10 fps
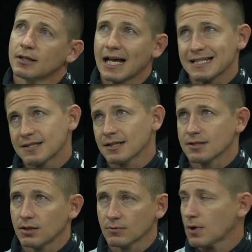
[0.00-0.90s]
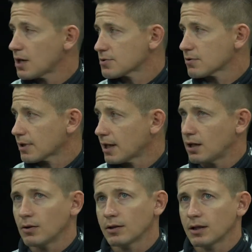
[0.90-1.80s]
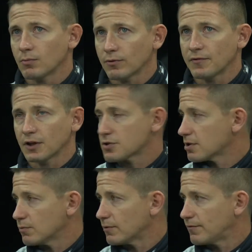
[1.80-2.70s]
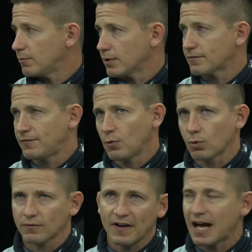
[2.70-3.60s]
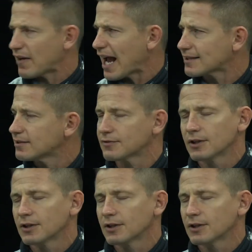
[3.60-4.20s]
Got 6 on roster now, and then we're finishing with 5 active.